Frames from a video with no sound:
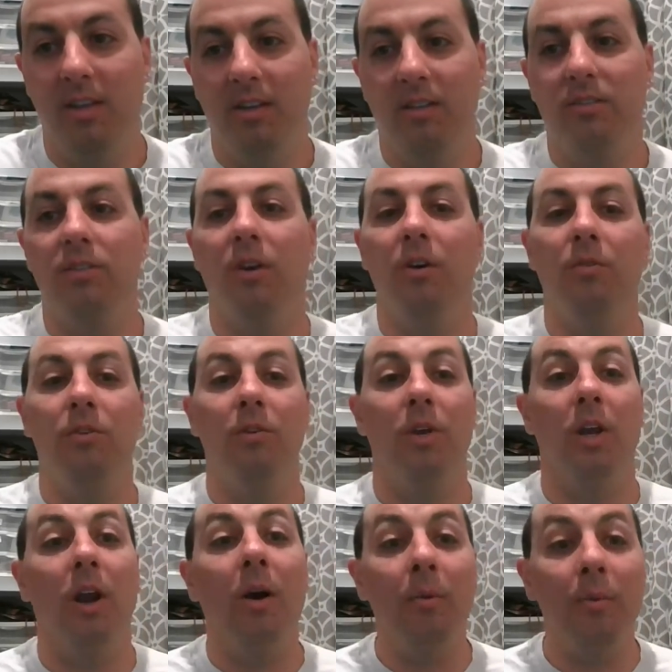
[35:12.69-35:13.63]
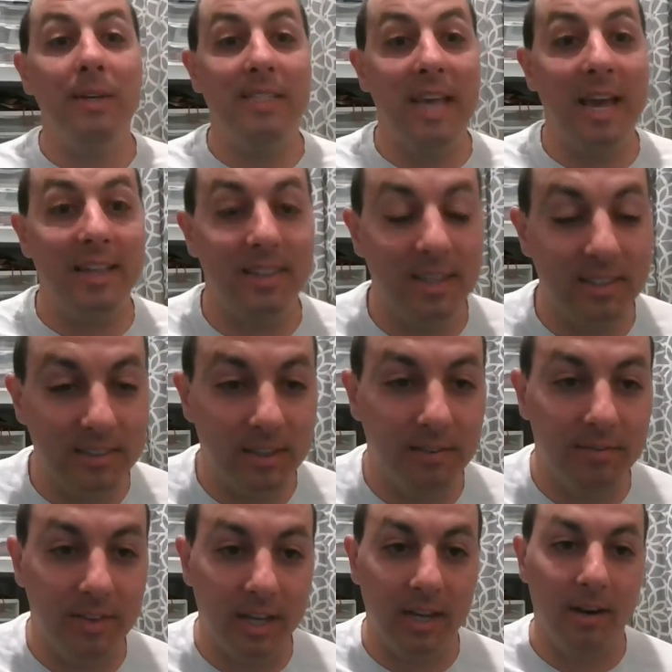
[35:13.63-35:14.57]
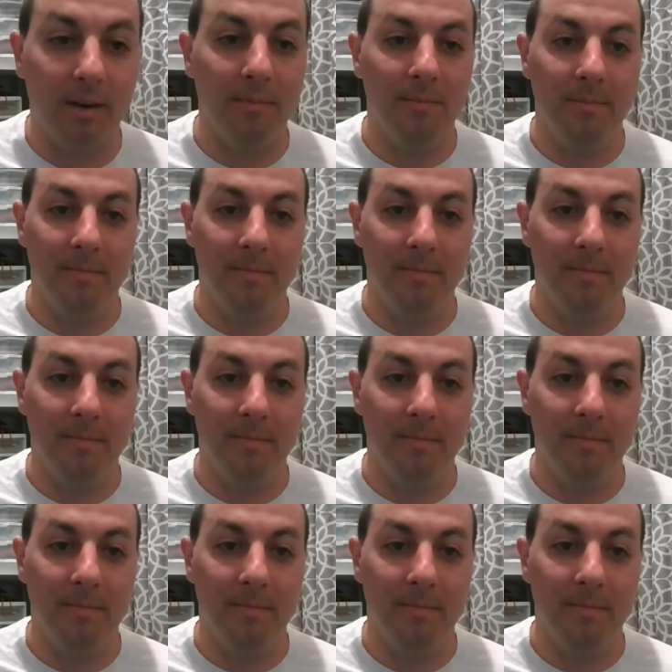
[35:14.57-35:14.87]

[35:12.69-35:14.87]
So you can always add that stuff later.